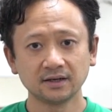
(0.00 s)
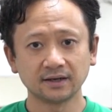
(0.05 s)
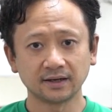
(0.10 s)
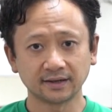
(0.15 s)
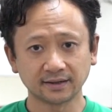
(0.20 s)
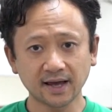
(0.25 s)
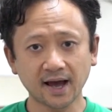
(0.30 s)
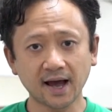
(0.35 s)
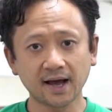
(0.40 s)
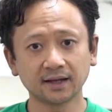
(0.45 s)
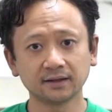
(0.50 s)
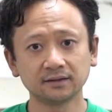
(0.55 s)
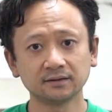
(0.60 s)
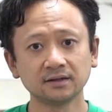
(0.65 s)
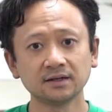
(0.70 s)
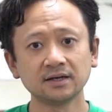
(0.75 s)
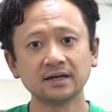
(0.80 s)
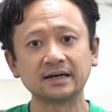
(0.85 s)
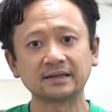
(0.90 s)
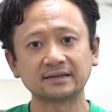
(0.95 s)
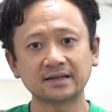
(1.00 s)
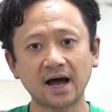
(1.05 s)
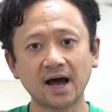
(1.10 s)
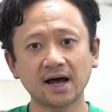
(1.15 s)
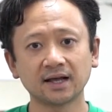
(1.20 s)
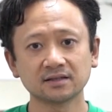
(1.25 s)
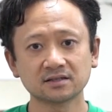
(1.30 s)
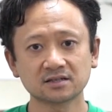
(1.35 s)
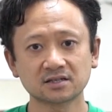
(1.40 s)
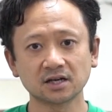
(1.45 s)
And
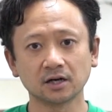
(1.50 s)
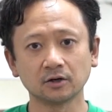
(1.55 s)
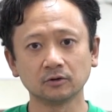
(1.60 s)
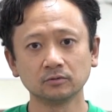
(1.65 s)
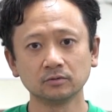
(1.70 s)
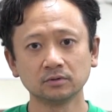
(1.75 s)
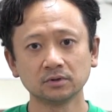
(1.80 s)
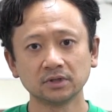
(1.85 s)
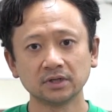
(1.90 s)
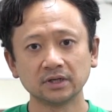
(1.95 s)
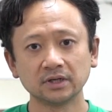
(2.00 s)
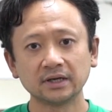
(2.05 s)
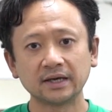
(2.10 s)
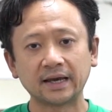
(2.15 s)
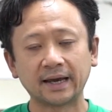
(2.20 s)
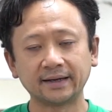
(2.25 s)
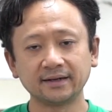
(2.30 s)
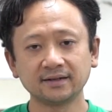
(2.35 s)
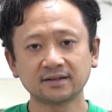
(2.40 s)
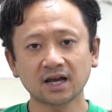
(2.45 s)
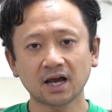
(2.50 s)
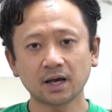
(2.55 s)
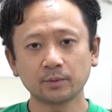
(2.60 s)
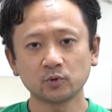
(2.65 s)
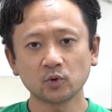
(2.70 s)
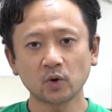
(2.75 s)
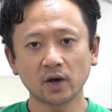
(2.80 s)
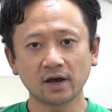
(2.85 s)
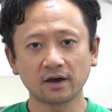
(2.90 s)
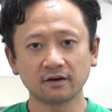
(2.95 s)
tan sao, anytime
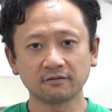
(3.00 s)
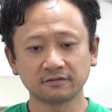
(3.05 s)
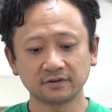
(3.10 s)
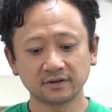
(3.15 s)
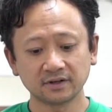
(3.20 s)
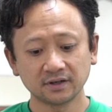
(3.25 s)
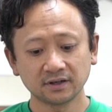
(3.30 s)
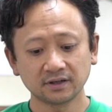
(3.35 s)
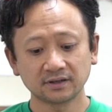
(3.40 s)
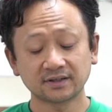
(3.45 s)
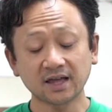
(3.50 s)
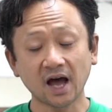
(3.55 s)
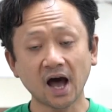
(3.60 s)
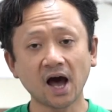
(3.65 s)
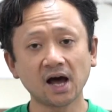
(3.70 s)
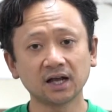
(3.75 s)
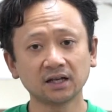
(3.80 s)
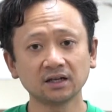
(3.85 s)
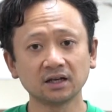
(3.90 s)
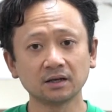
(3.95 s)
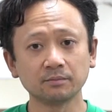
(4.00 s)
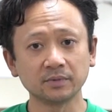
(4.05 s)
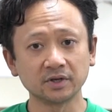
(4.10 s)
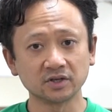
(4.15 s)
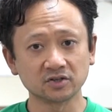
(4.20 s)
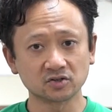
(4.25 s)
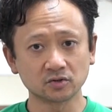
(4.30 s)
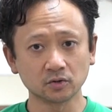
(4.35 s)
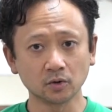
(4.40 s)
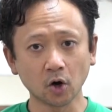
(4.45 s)
you have tan, it
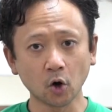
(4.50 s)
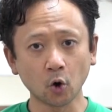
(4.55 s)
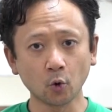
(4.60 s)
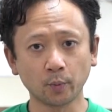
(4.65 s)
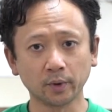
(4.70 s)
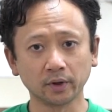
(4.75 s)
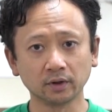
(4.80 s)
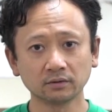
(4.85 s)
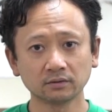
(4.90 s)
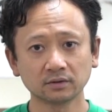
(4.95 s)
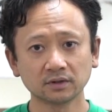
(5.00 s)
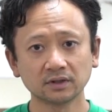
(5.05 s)
means to open.